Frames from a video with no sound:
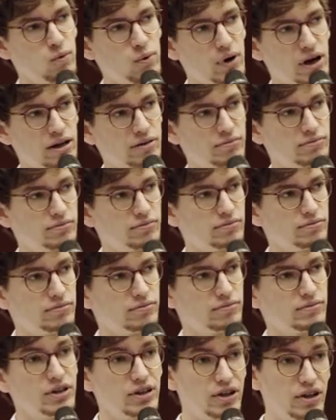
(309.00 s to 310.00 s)
Well,
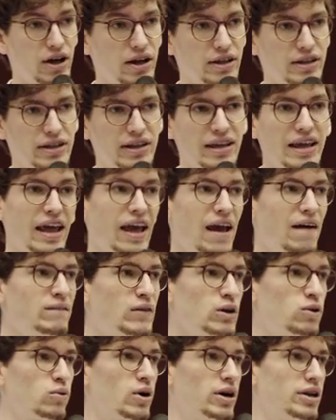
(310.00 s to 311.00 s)
not
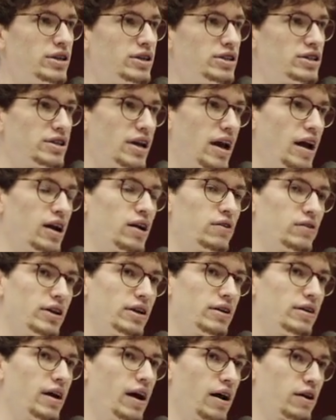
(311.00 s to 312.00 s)
everyone is
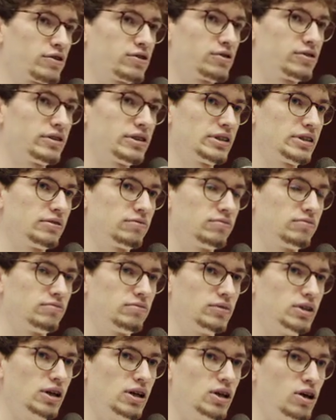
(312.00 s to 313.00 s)
angry, actually.
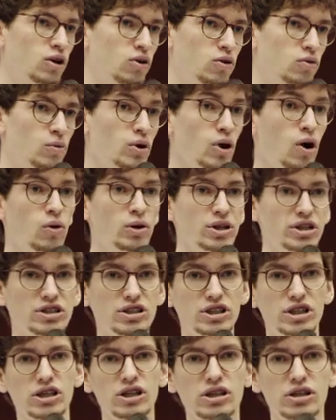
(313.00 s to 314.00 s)
We only
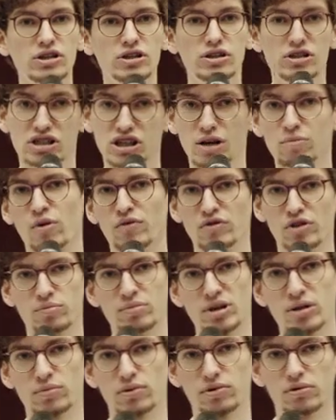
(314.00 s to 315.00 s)
see some of the
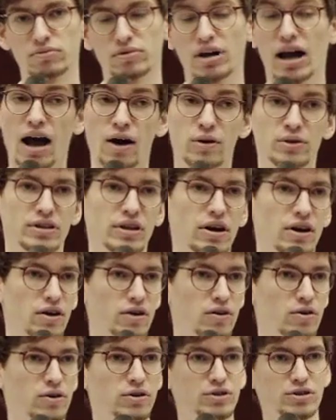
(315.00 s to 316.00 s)
people out
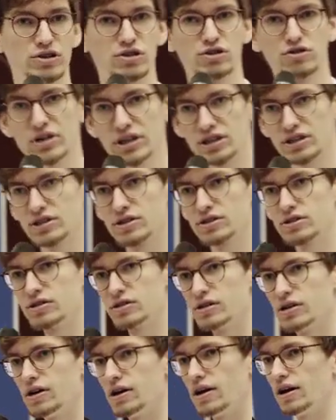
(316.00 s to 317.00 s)
there on the streets,
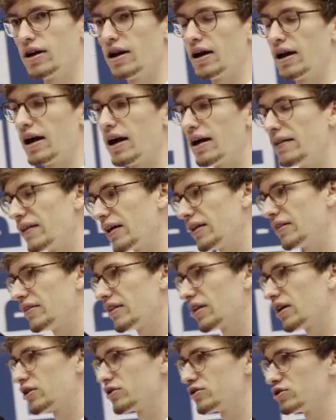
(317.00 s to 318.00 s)
and
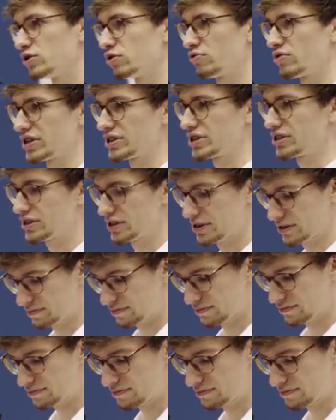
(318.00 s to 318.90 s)
then there's the rest.